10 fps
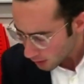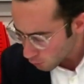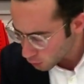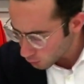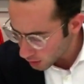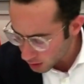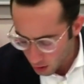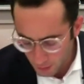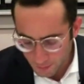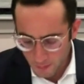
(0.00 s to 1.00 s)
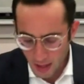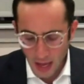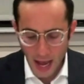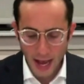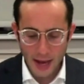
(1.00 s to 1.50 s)
when we're going
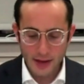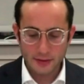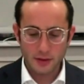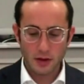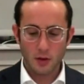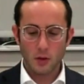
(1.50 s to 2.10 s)
and